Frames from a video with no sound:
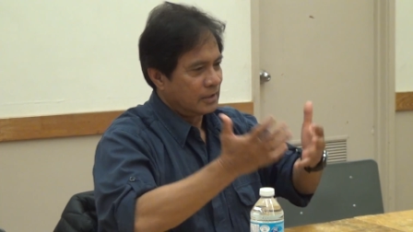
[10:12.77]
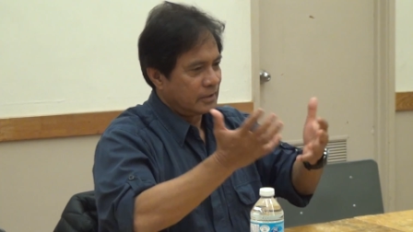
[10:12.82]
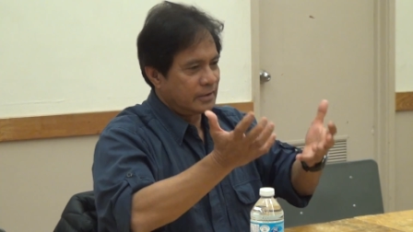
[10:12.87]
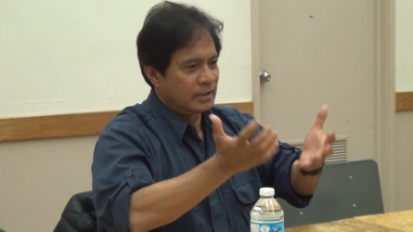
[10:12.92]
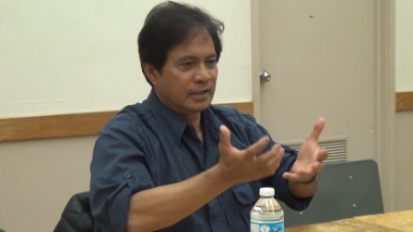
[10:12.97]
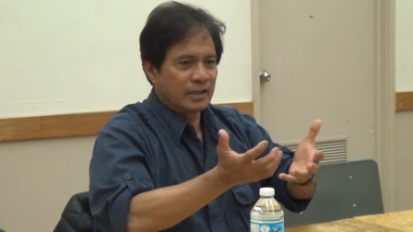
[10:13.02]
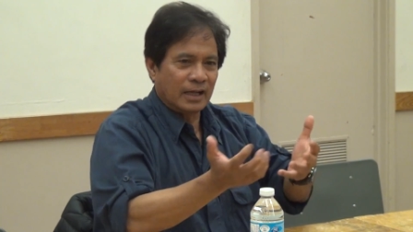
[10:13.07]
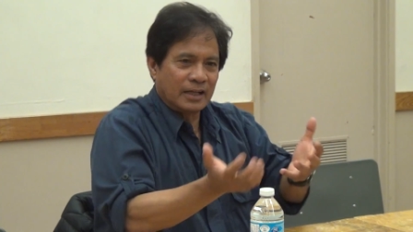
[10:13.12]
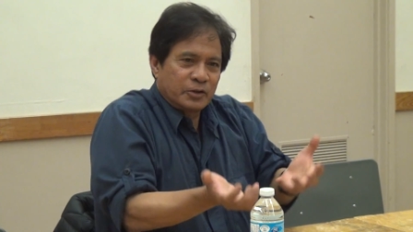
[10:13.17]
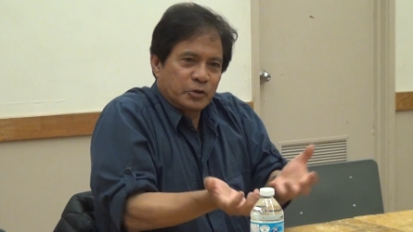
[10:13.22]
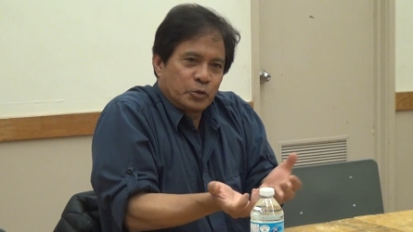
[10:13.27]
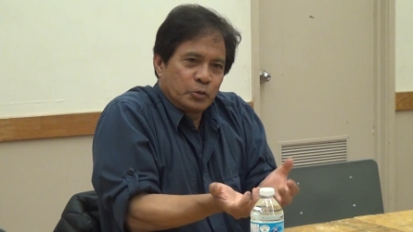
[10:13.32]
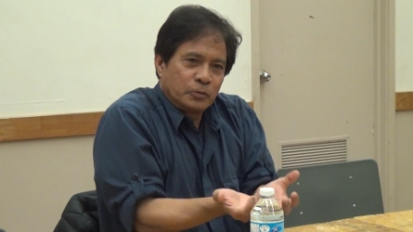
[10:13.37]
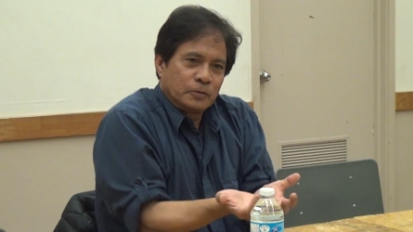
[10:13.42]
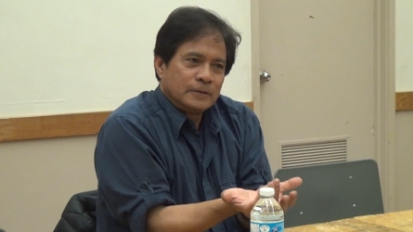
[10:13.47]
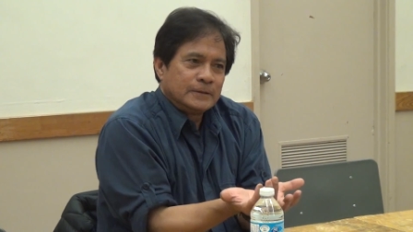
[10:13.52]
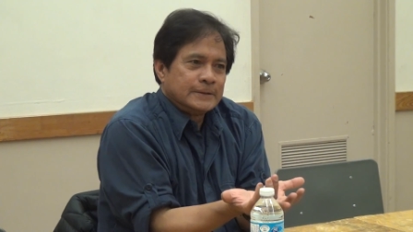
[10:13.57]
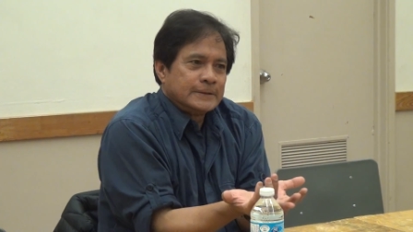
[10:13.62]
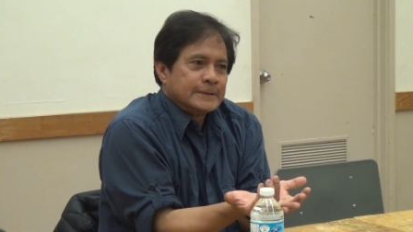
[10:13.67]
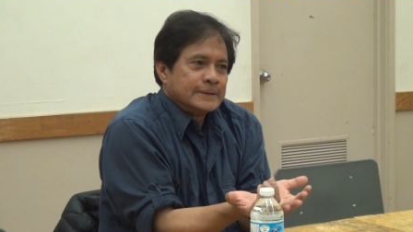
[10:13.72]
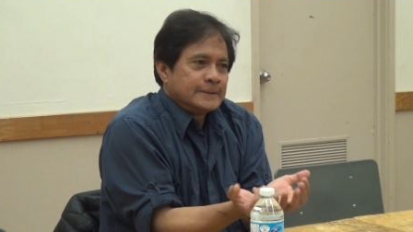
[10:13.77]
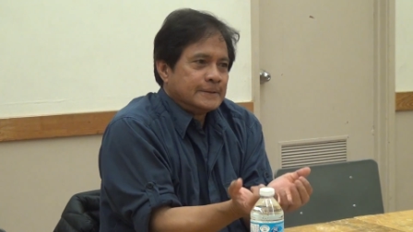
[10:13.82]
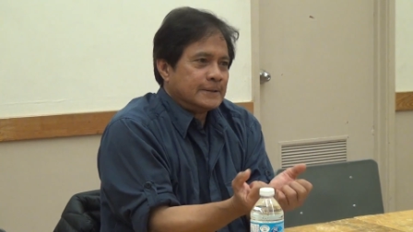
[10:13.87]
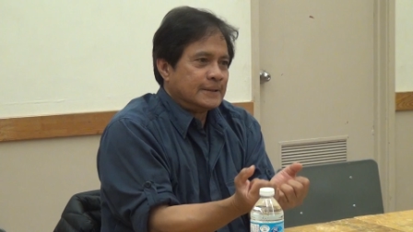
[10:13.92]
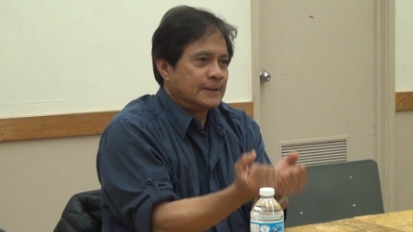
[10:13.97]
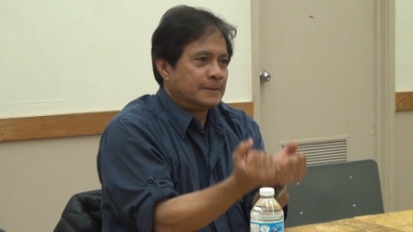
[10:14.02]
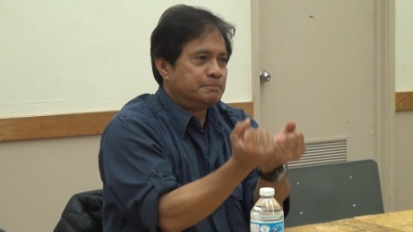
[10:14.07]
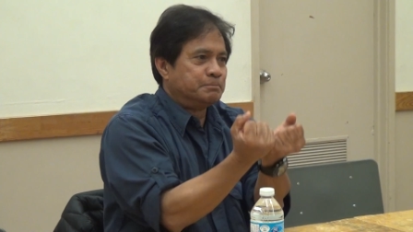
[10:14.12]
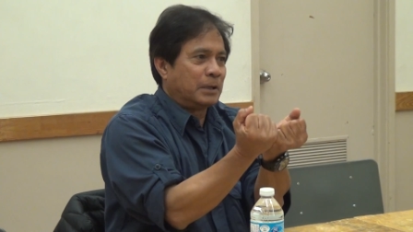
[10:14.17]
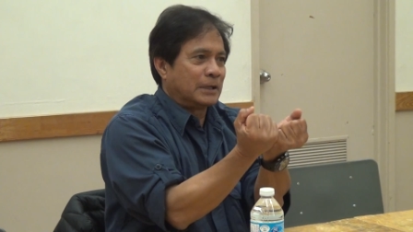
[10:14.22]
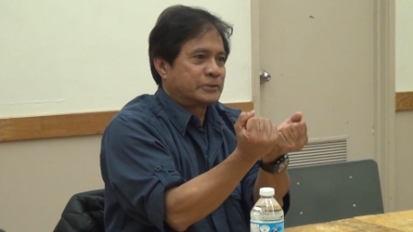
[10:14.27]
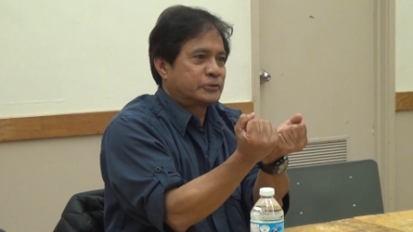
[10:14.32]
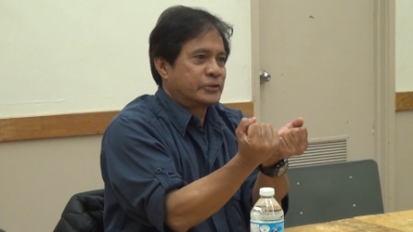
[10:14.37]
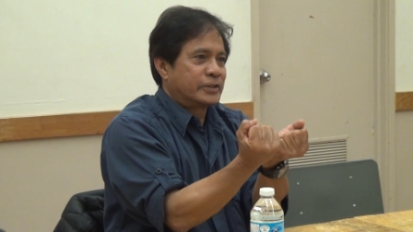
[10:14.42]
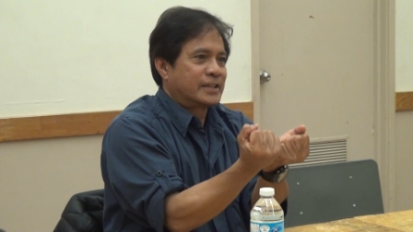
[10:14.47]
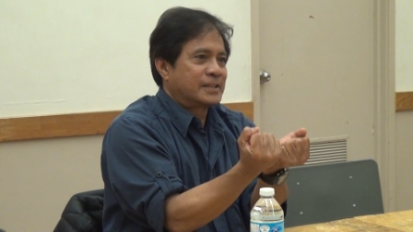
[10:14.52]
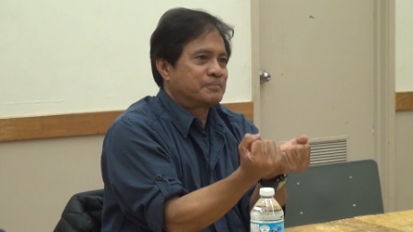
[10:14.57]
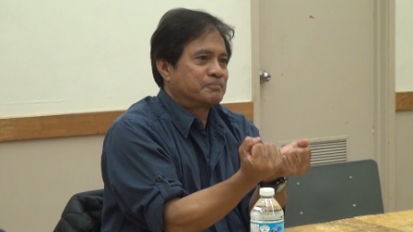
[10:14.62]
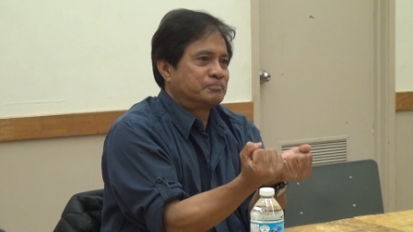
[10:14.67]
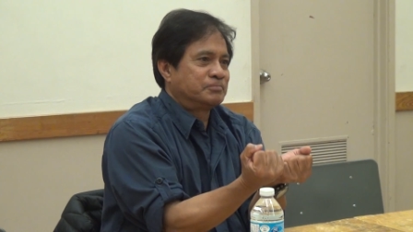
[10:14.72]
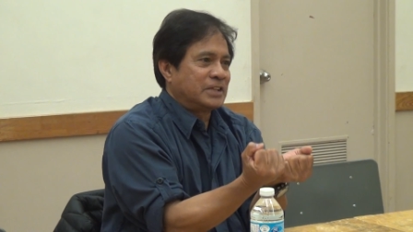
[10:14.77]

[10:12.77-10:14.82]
they had to uh, buttress